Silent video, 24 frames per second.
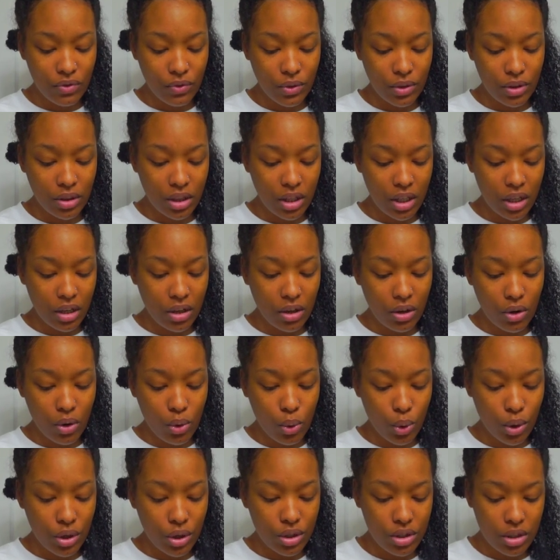For thicker,
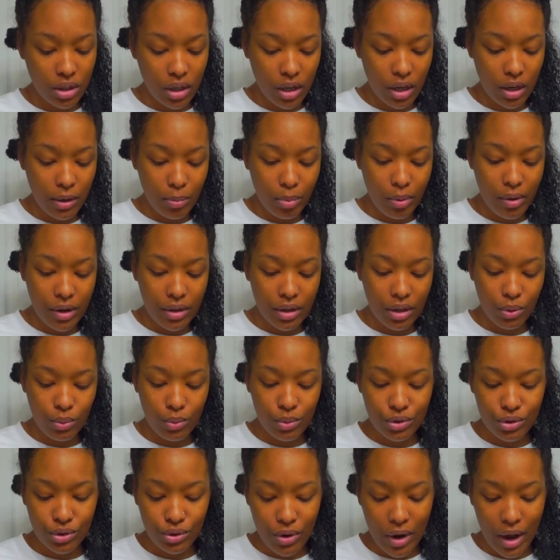coarser hair, product
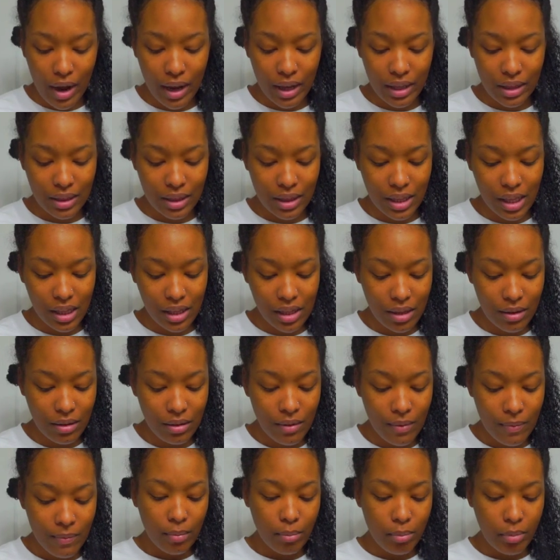will dry and thicken,
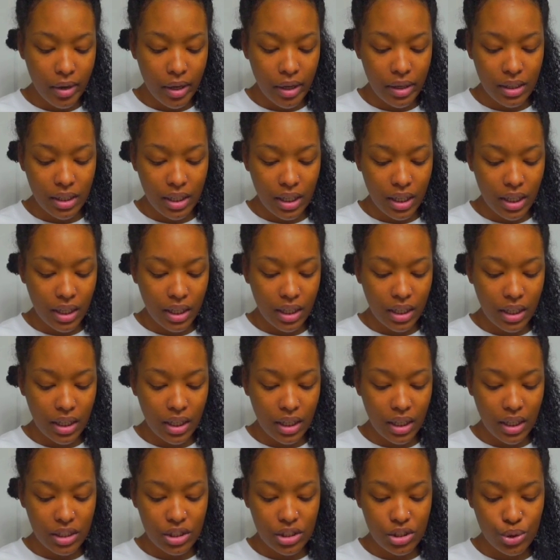bonding
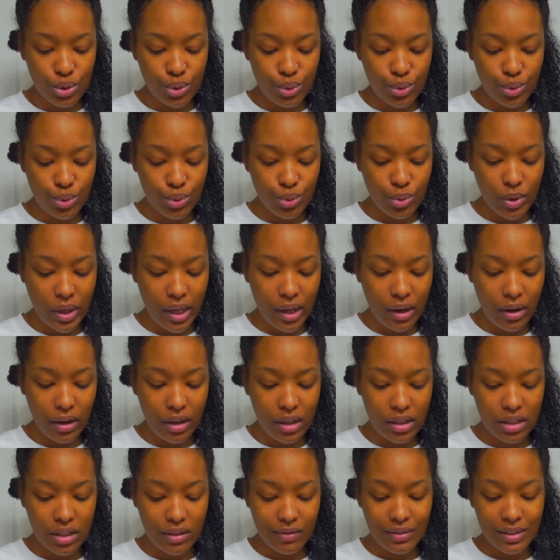into
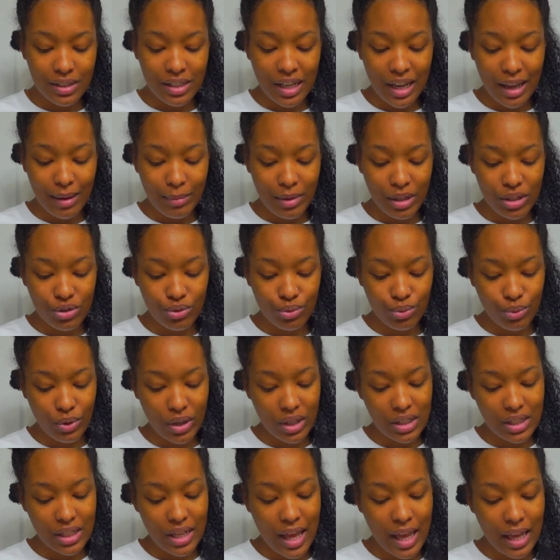areas of damage,
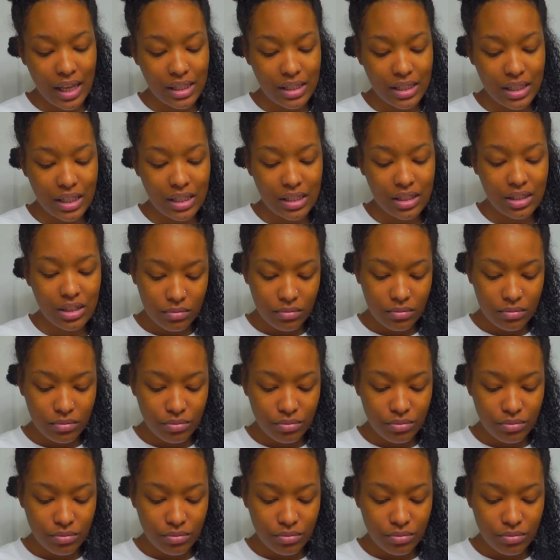rinse excess.